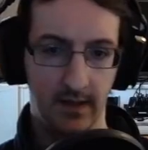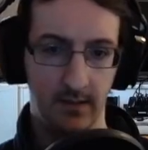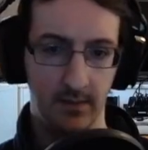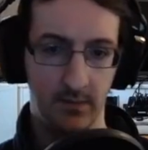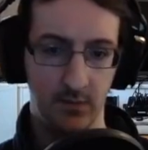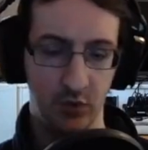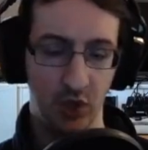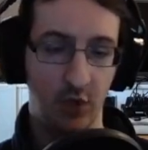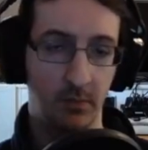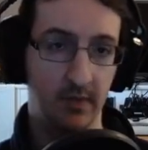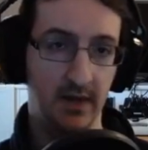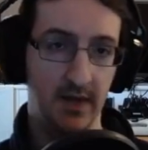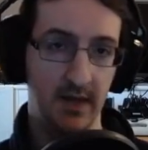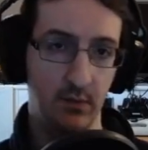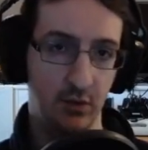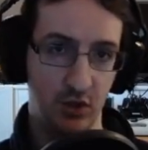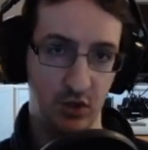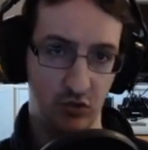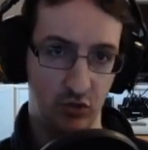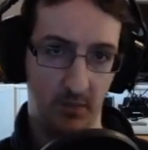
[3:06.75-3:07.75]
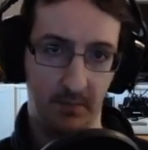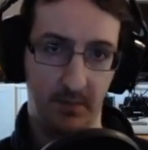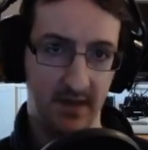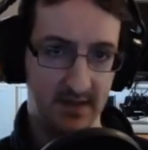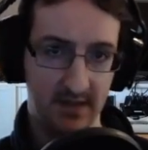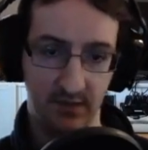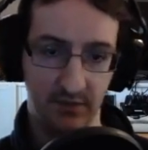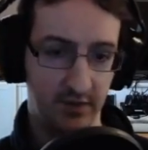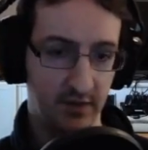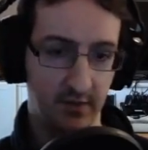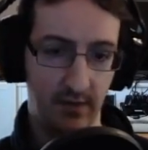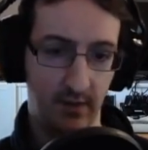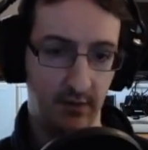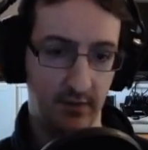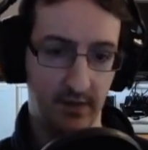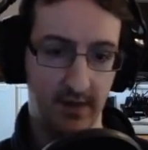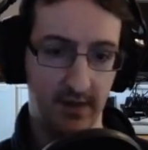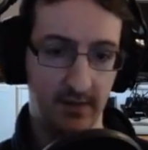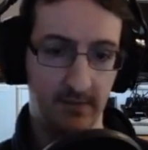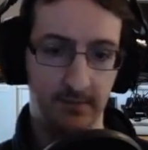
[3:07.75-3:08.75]
Normally you would just drop back down to the ground
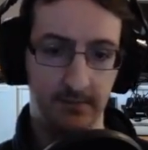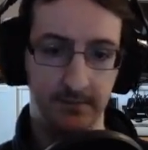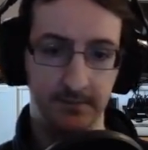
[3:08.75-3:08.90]
again.